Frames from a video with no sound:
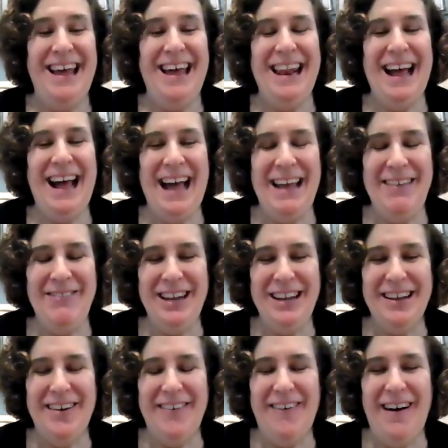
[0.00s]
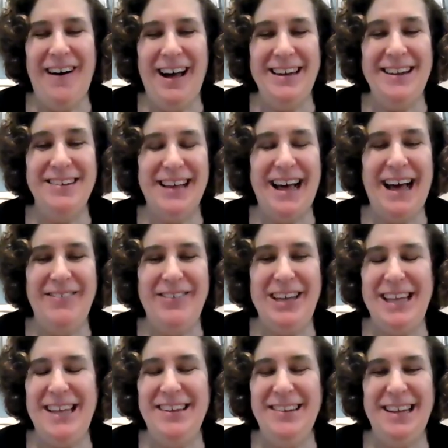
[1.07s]
And I'm going to go on because Avi
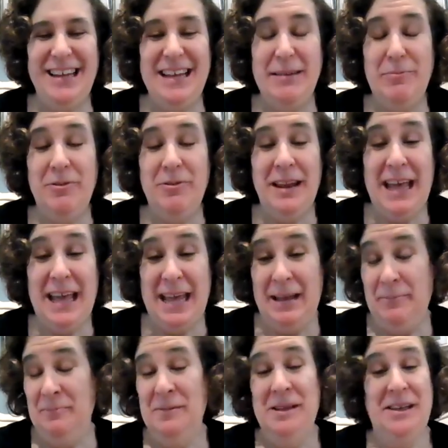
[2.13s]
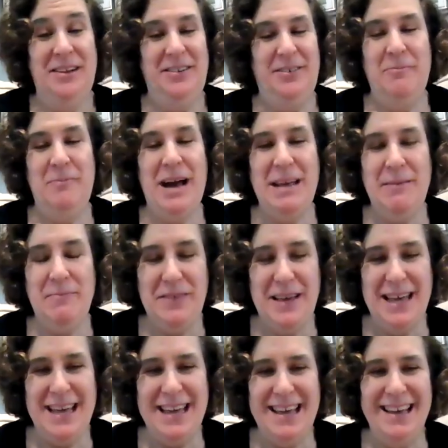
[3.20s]
is a Hebrew name, so it might
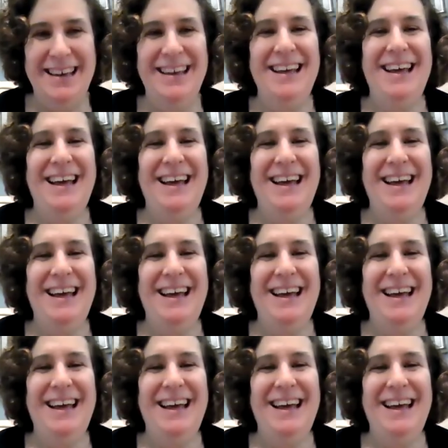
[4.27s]
be.